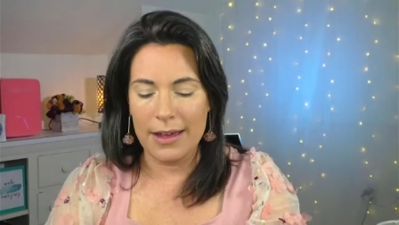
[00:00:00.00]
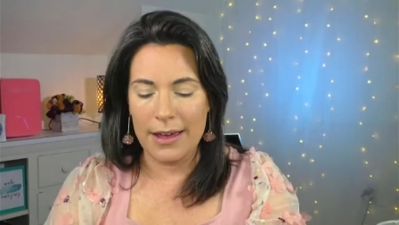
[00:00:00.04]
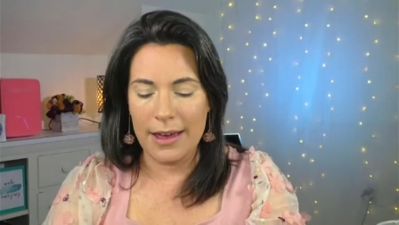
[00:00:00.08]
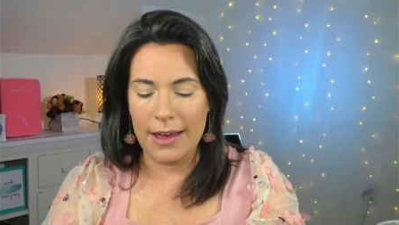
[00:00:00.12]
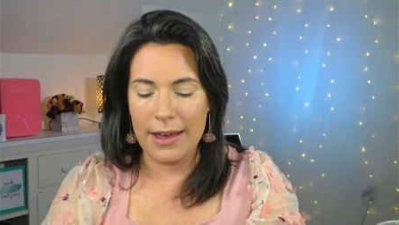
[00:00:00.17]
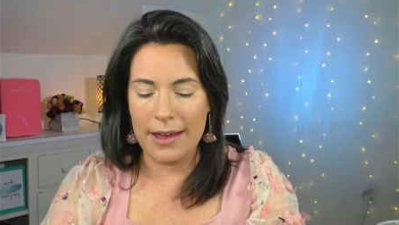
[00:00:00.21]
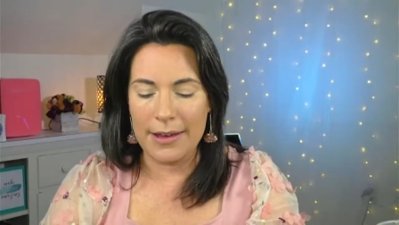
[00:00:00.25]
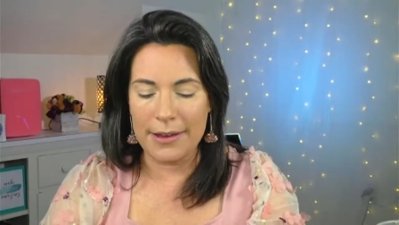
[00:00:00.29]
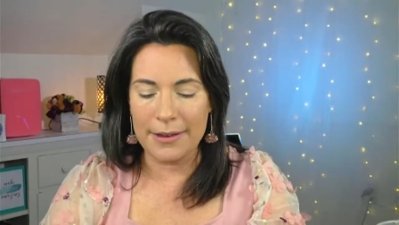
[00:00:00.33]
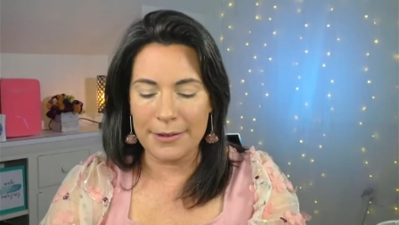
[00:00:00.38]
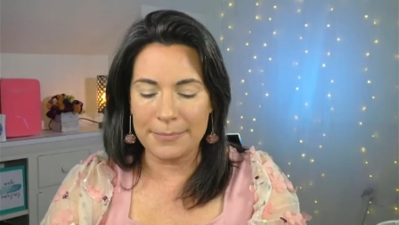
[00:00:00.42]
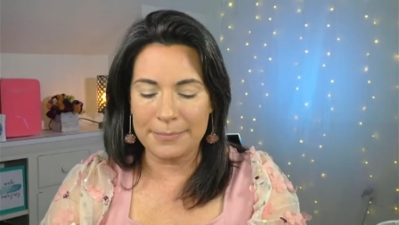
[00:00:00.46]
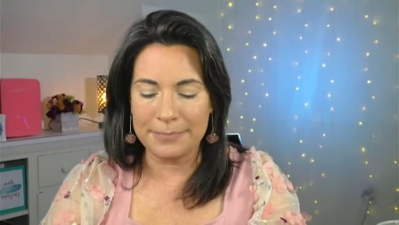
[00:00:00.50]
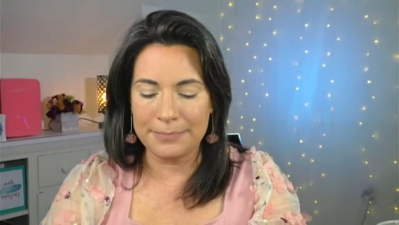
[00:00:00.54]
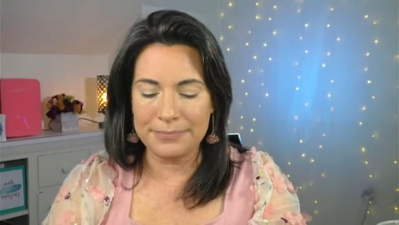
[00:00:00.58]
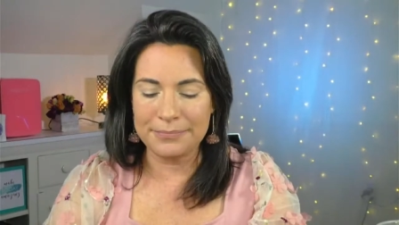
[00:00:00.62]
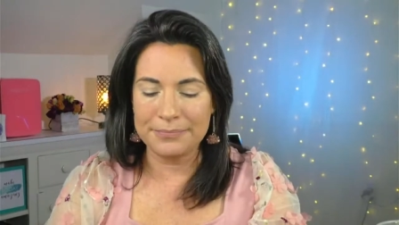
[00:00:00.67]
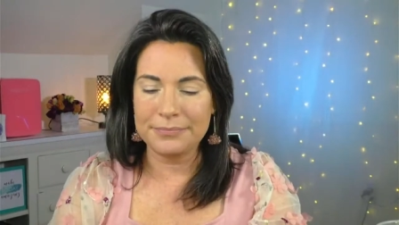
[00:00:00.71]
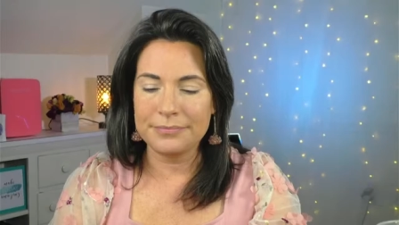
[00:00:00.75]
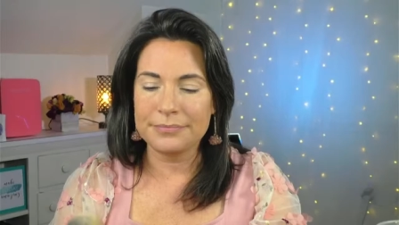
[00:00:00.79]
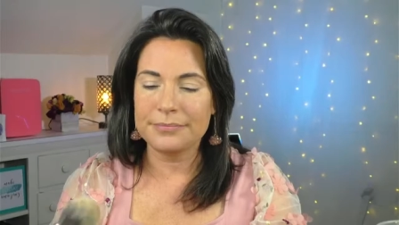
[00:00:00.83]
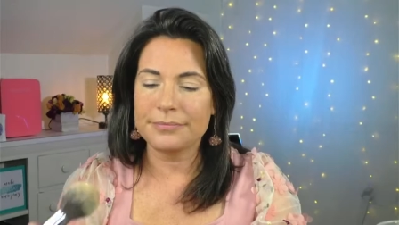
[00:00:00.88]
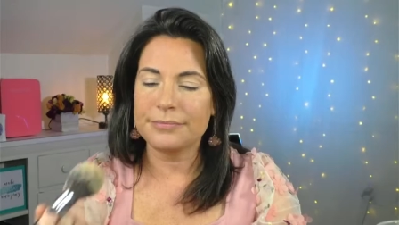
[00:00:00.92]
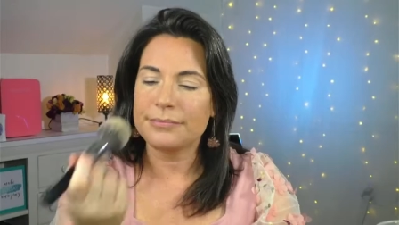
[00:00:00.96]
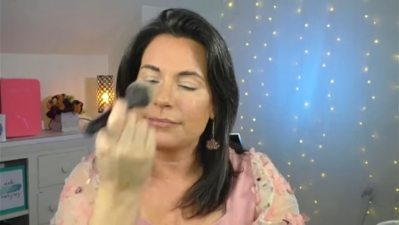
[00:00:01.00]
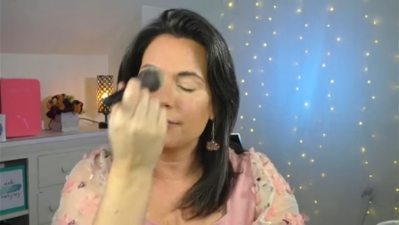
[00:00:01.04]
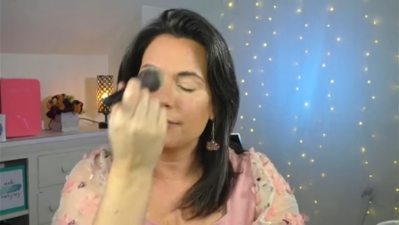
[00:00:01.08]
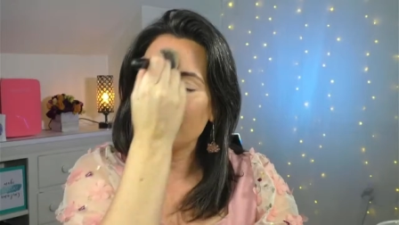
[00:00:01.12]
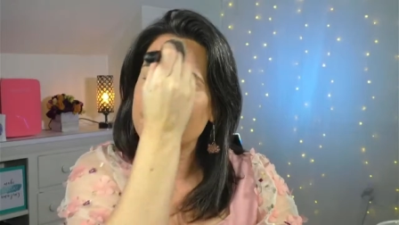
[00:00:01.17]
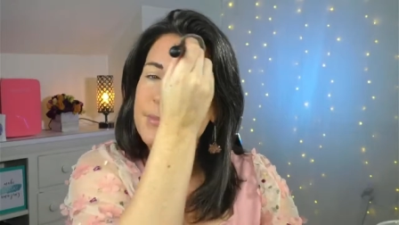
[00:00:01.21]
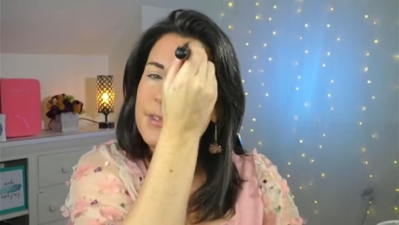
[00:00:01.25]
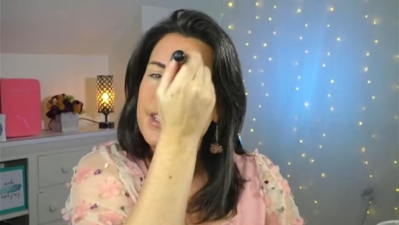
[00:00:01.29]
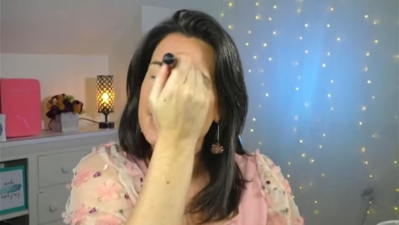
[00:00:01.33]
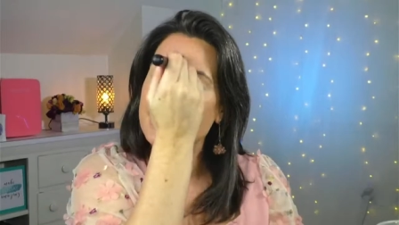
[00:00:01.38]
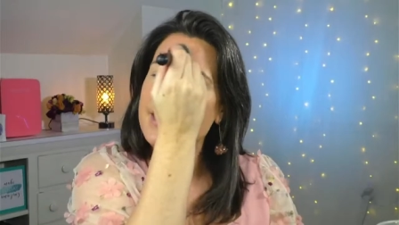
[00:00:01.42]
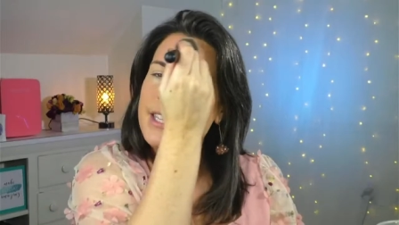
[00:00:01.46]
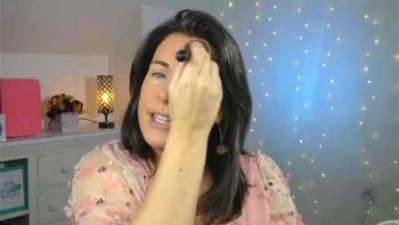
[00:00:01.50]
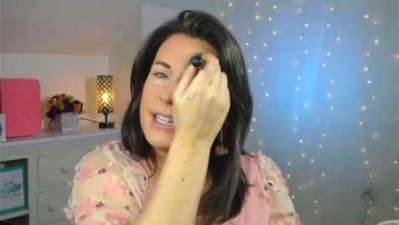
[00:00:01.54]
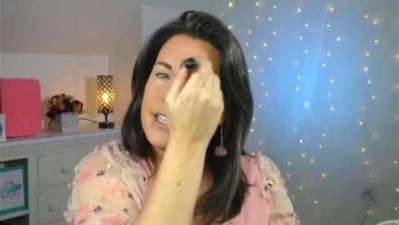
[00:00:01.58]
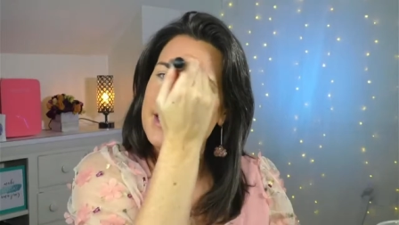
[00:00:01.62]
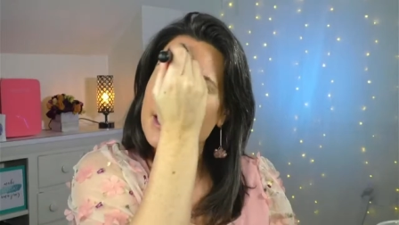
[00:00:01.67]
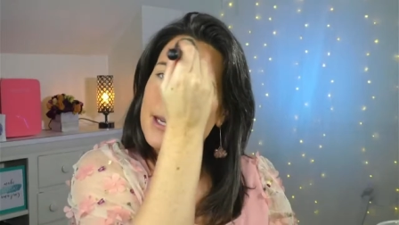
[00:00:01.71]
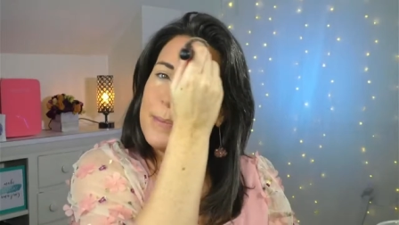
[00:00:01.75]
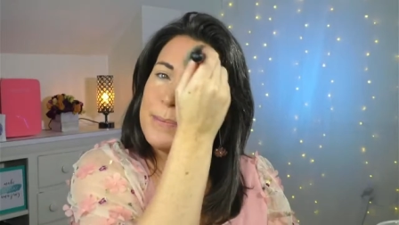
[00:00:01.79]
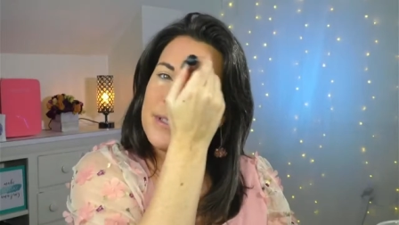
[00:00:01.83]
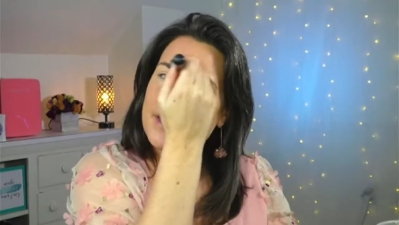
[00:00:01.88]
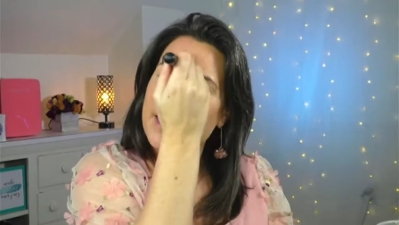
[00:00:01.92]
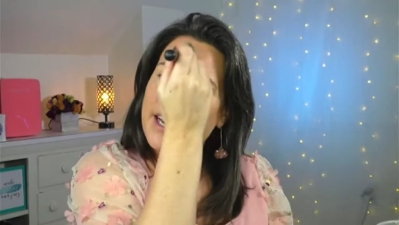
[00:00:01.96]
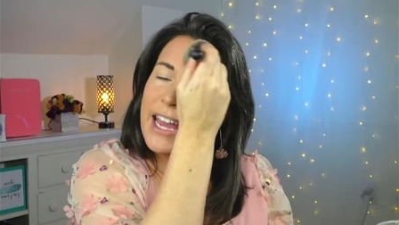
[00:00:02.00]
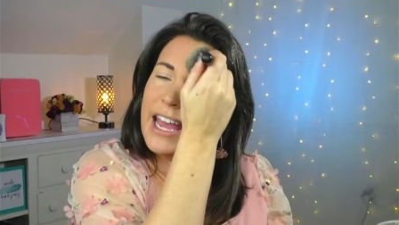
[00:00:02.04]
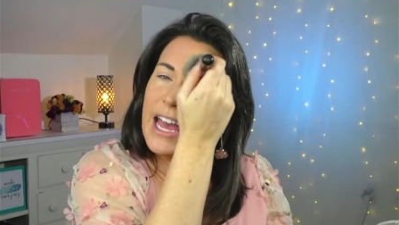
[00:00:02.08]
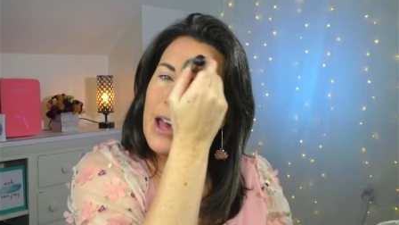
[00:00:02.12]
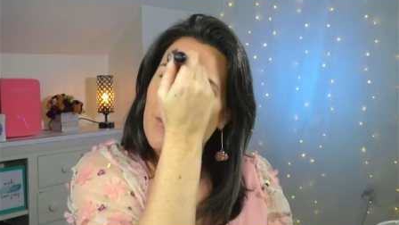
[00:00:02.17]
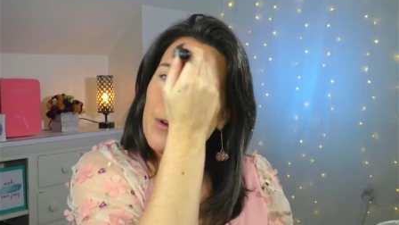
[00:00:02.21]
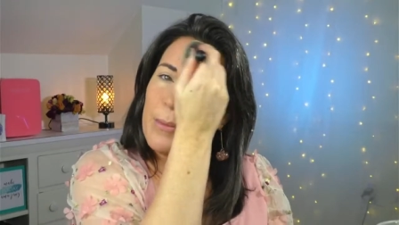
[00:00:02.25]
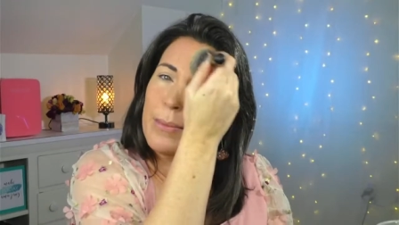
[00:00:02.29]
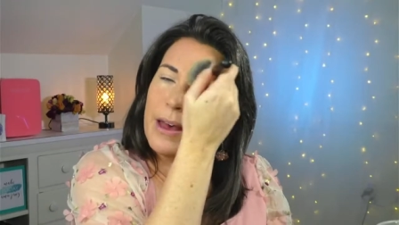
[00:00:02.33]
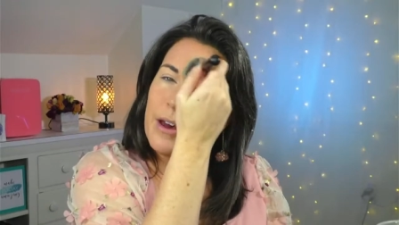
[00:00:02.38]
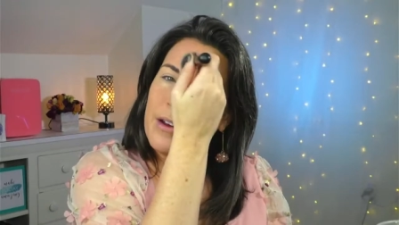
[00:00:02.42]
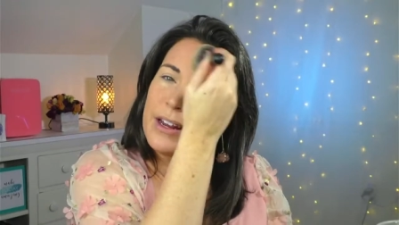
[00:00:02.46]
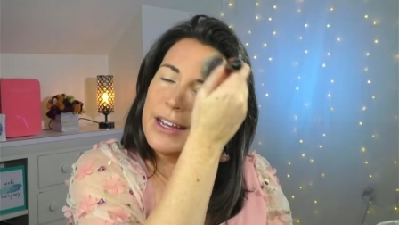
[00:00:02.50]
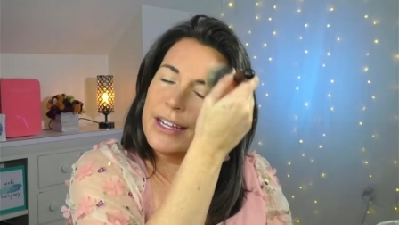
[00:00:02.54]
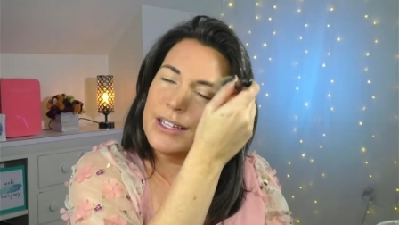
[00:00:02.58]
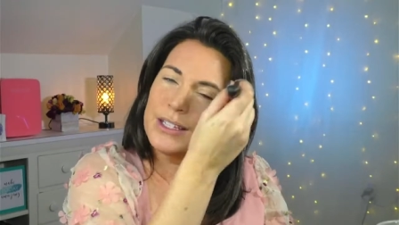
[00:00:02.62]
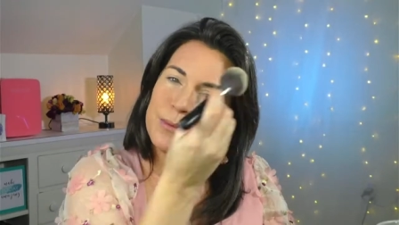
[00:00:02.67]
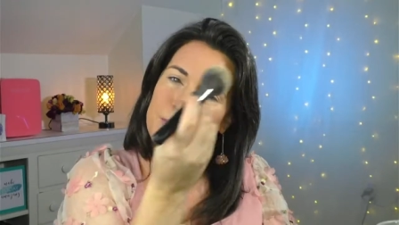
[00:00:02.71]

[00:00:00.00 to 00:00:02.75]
the tips that I have about it.